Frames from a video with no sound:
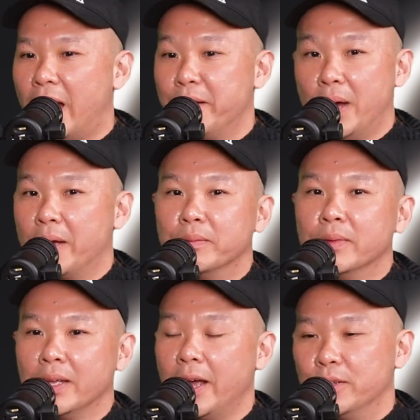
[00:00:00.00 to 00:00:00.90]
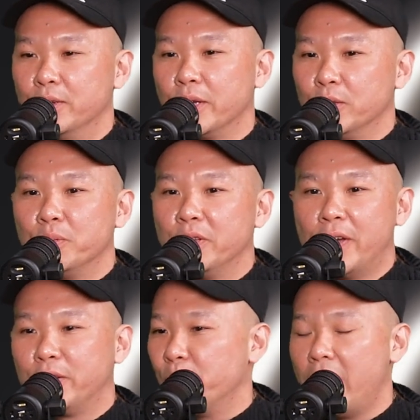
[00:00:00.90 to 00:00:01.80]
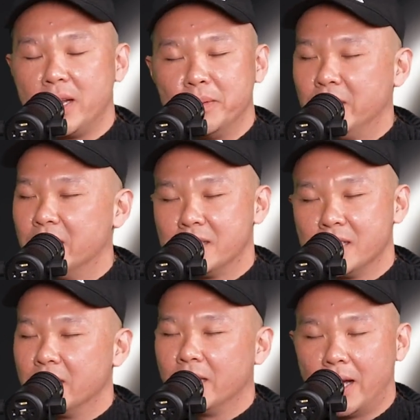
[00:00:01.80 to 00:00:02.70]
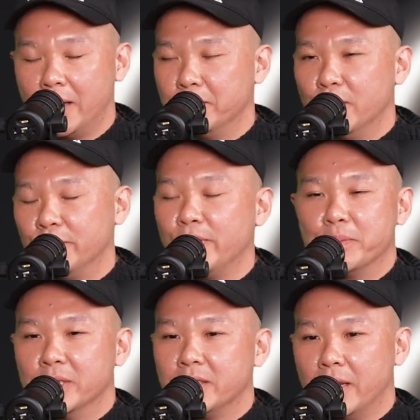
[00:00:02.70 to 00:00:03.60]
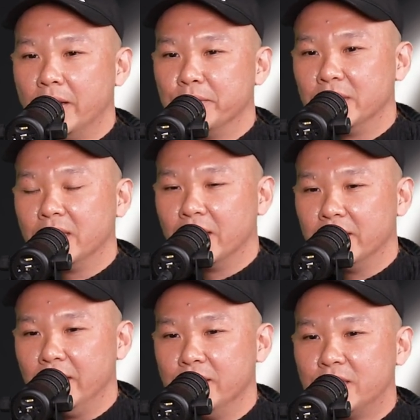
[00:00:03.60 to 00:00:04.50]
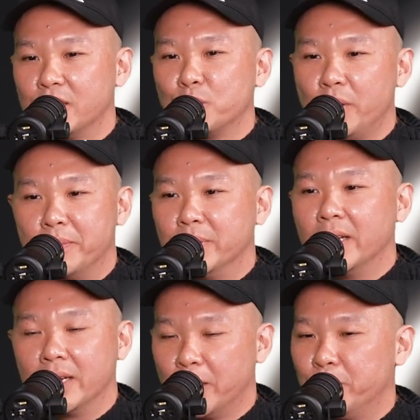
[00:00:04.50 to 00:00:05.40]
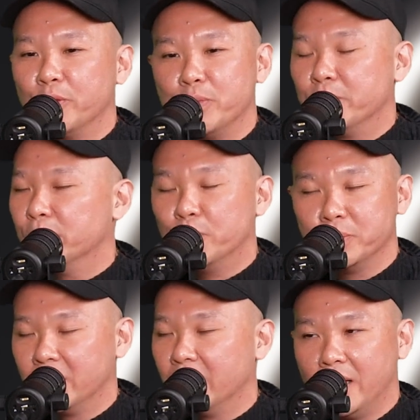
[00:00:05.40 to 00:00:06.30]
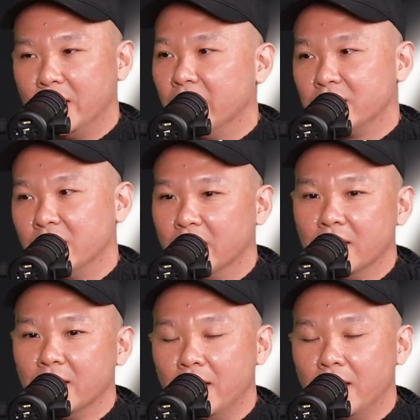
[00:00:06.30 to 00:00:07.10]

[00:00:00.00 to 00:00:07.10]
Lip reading: And okay, to be fair to anybody that's listening, I'm not famous and everything like that. It's just so happened that a couple of people know me and that's it.